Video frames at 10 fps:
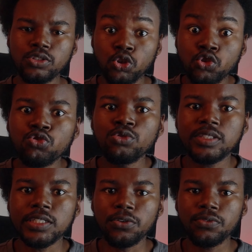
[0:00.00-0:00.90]
The true
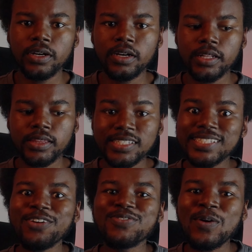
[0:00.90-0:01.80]
self, the
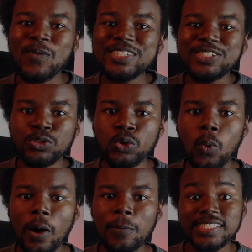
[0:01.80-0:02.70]
self that wants to do
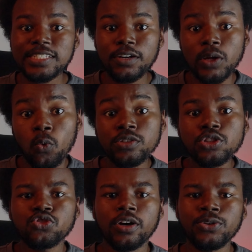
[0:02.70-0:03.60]
well, the self that wants
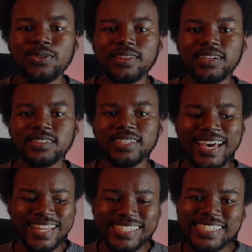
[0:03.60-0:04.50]
to try new things,
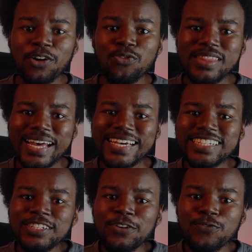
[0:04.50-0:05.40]
the self that
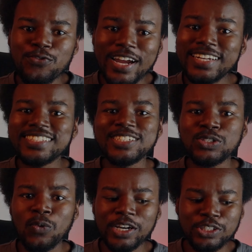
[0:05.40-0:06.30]
isn't afraid in
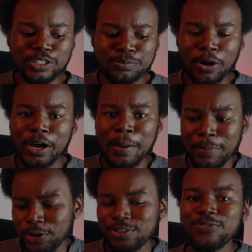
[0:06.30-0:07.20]
situations, but
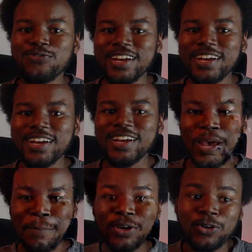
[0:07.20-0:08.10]
because of friends,
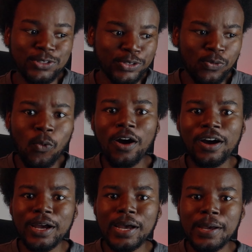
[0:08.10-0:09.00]
because of
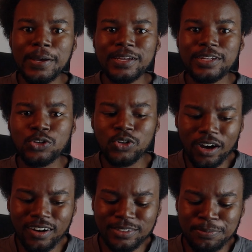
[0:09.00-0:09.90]
work, you
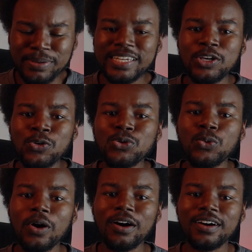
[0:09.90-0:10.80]
can't be who
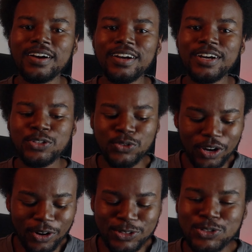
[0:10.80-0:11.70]
you are. You
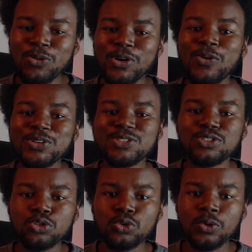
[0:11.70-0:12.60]
can't do what you want to
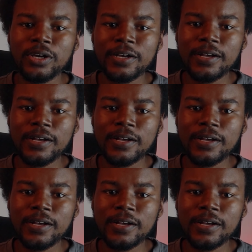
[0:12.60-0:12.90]
do.